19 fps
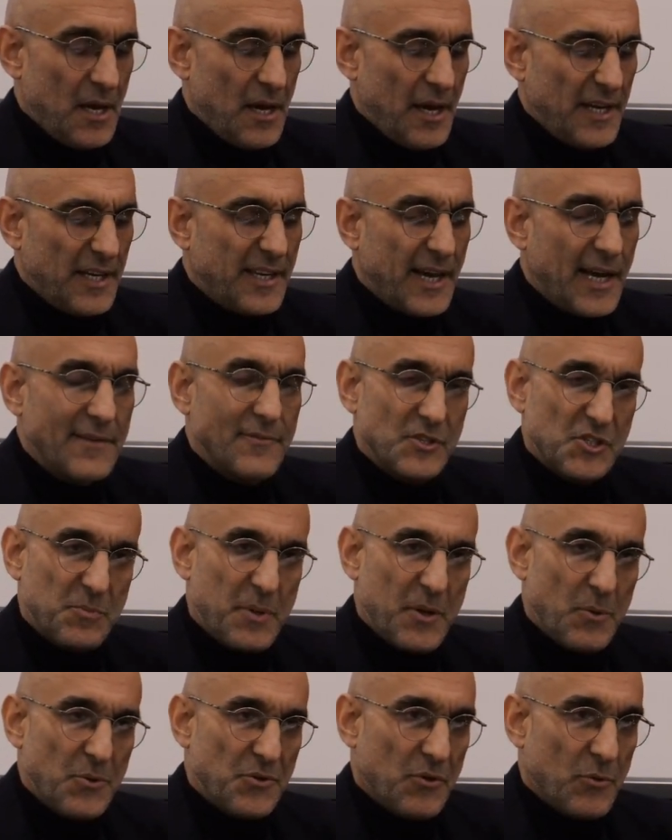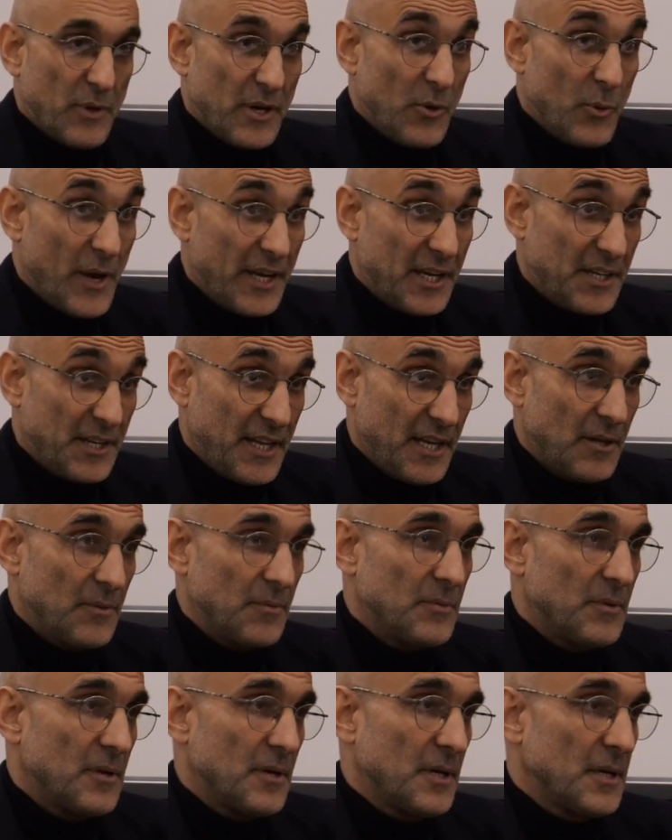I had kind of a spiritual
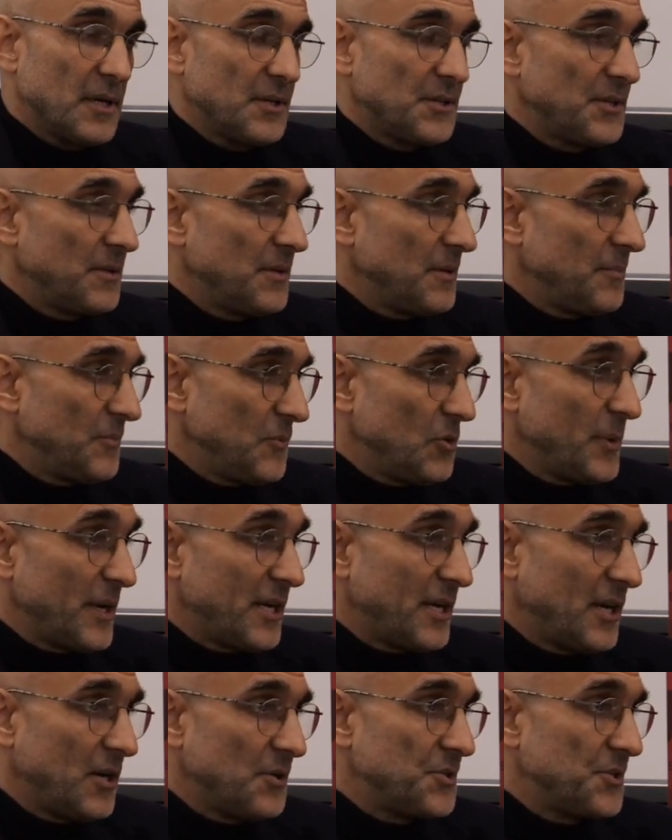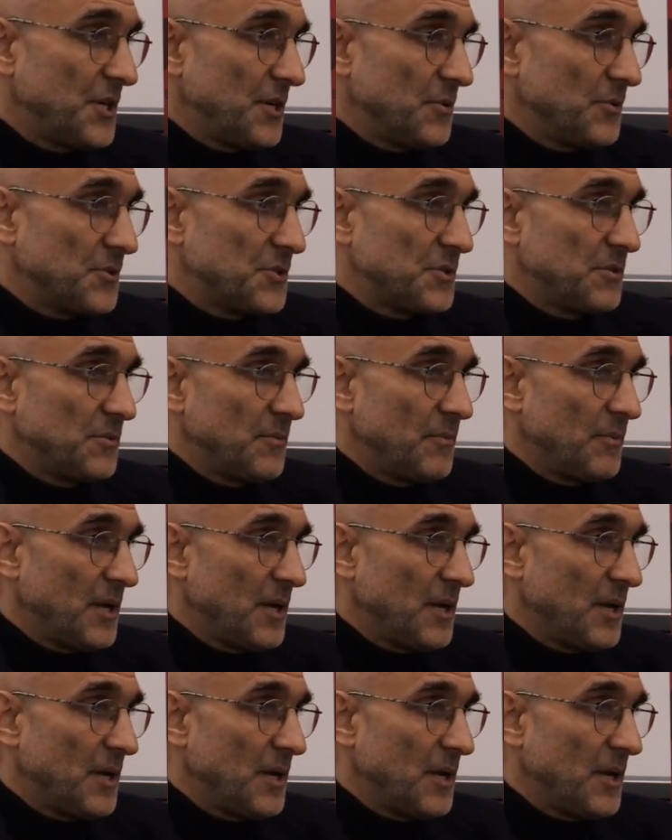reawakening during my college years,